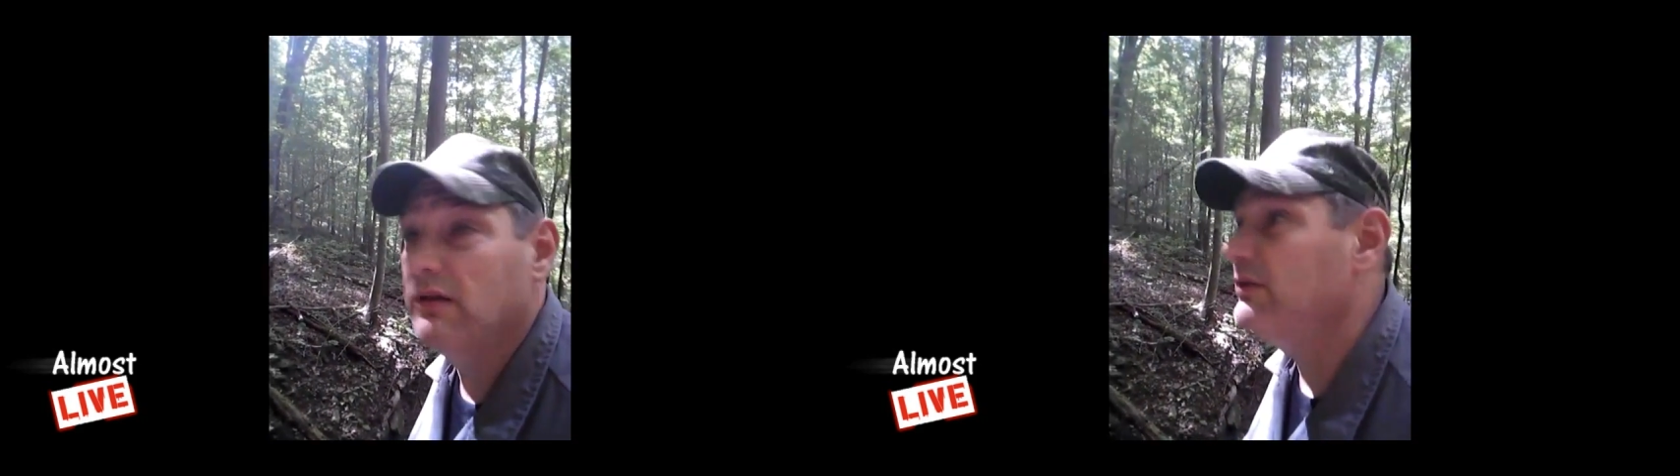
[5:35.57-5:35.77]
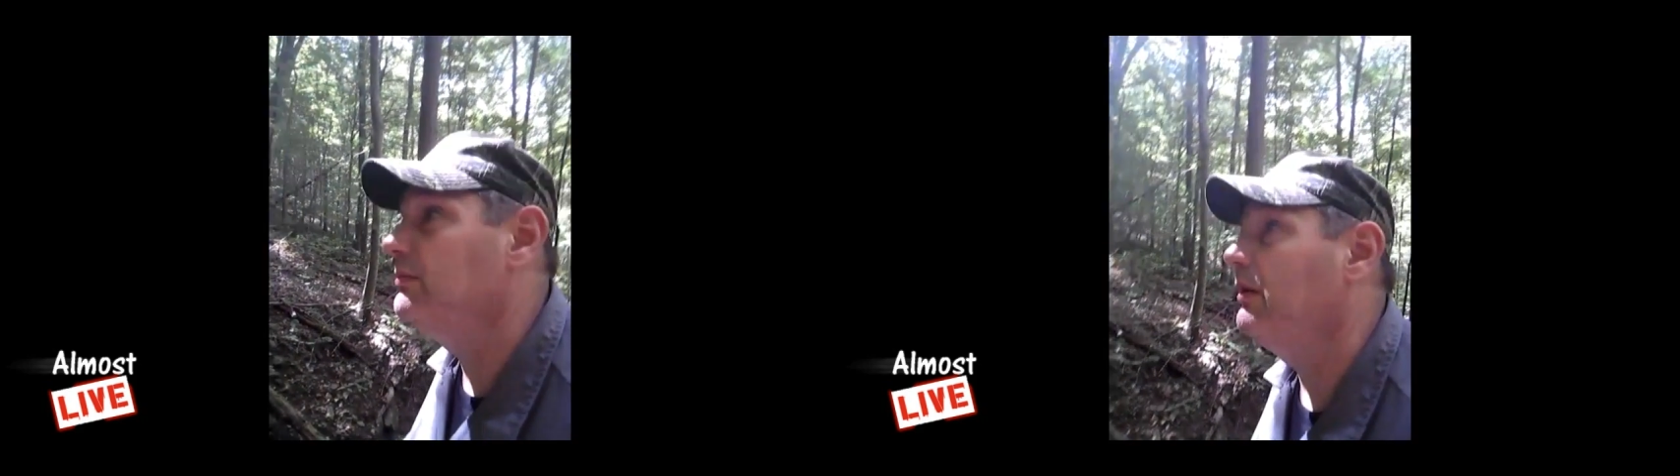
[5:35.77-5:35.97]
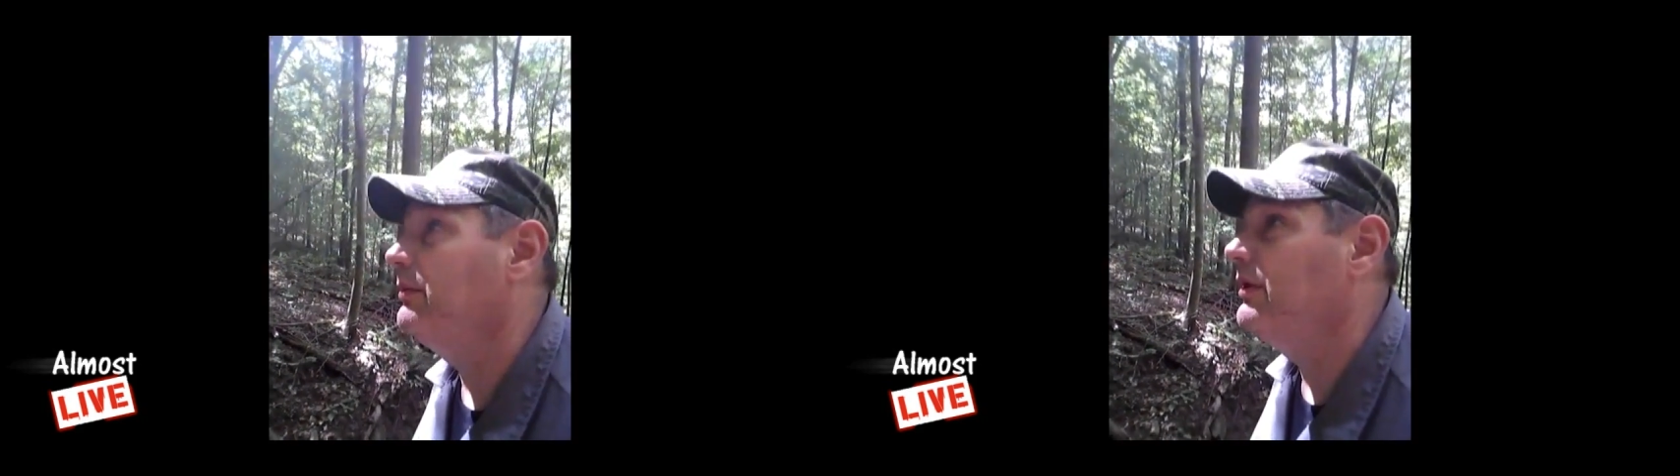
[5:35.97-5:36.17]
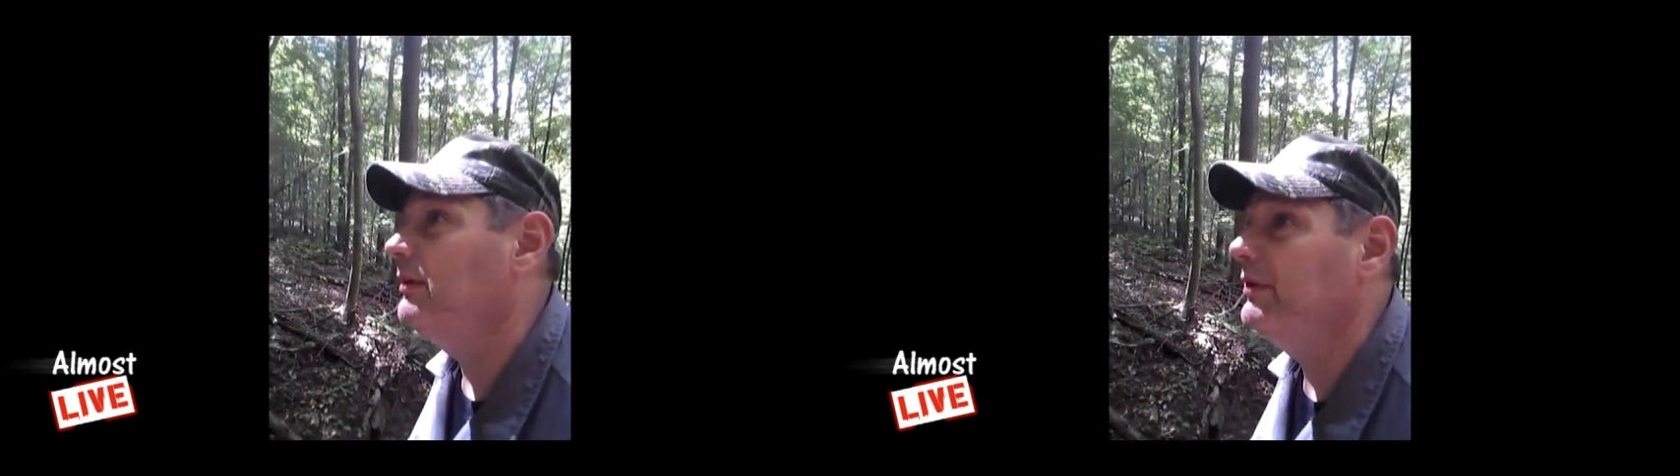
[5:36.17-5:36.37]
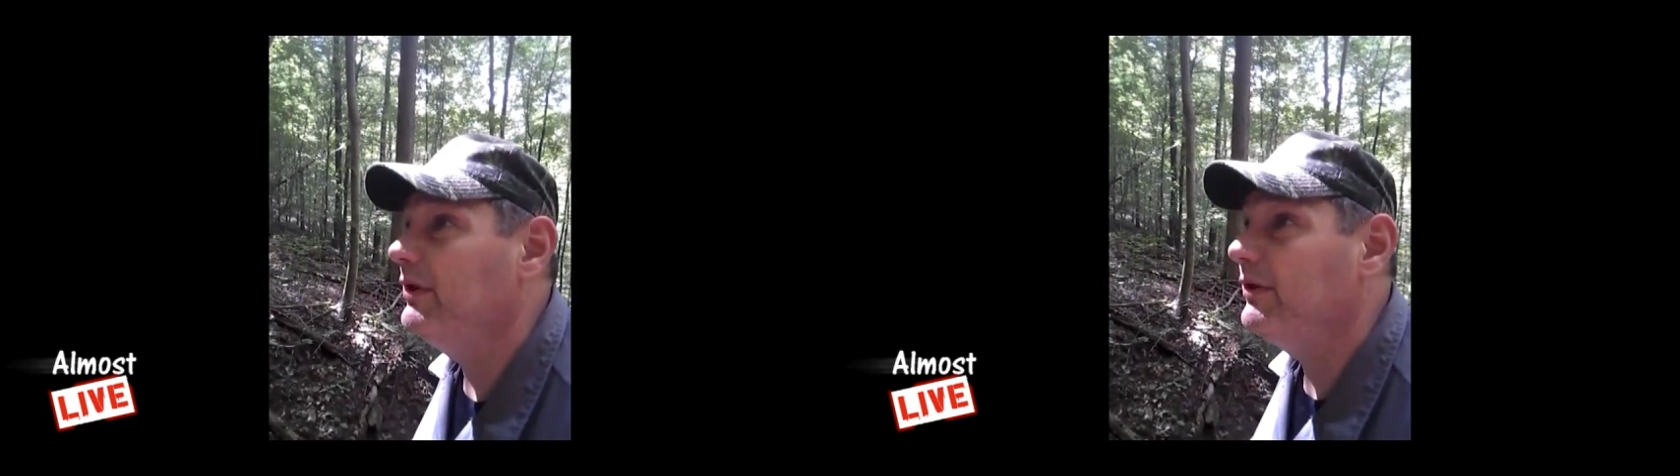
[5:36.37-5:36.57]
This would probably
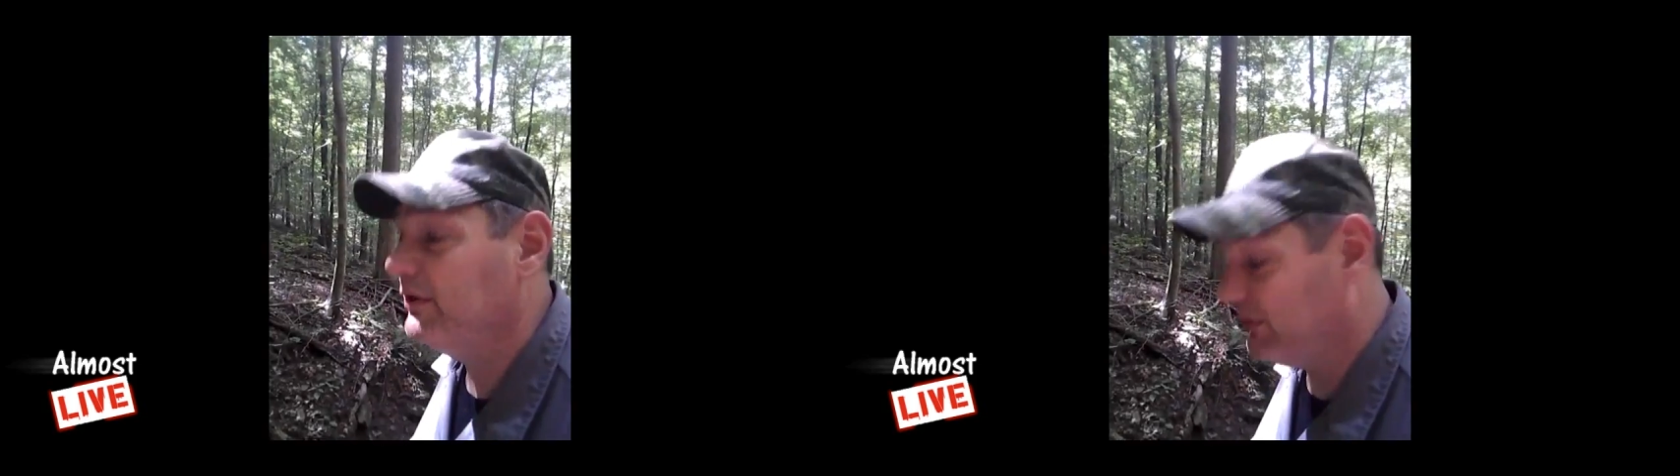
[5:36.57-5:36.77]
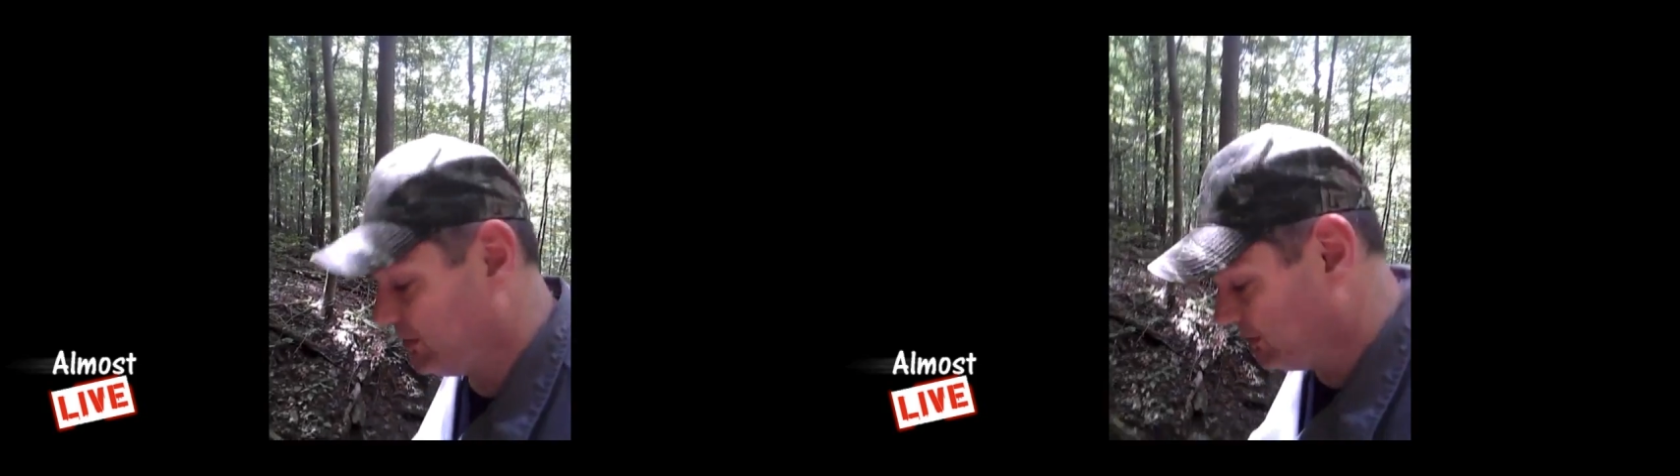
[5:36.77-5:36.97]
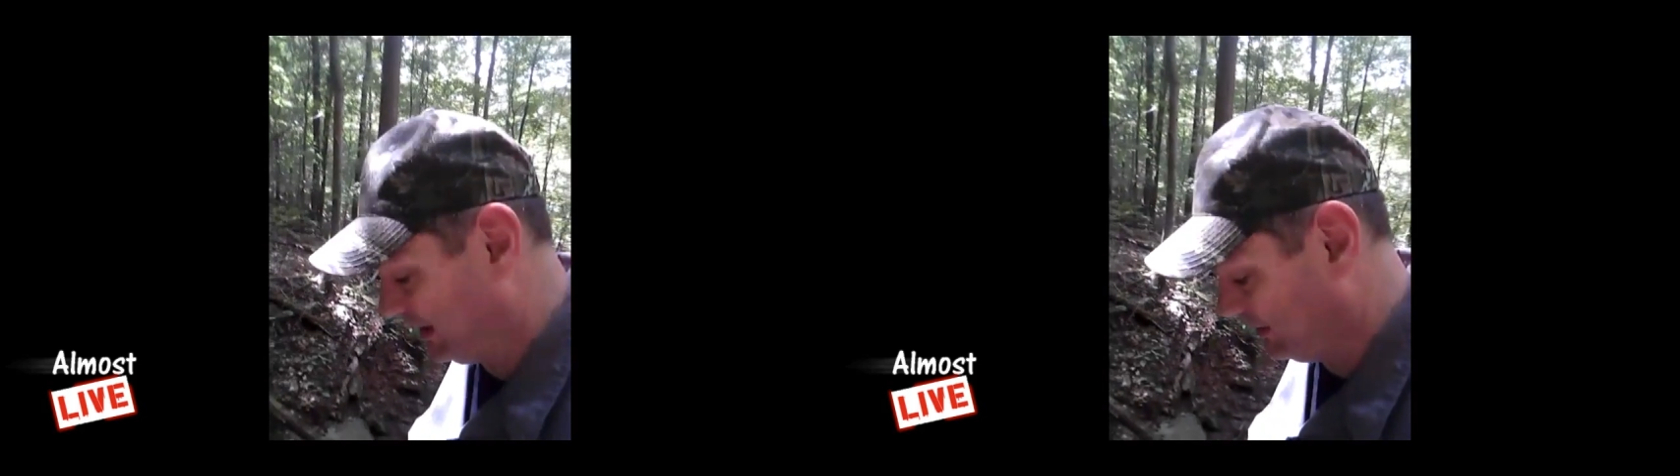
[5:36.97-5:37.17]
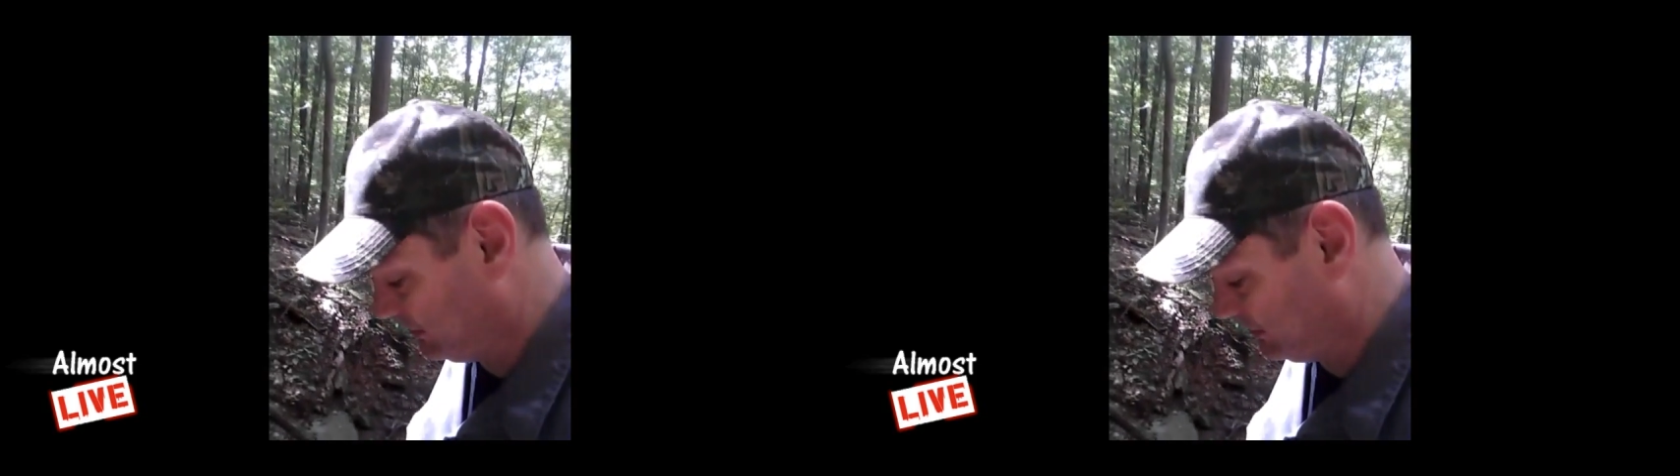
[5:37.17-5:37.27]
take me another good two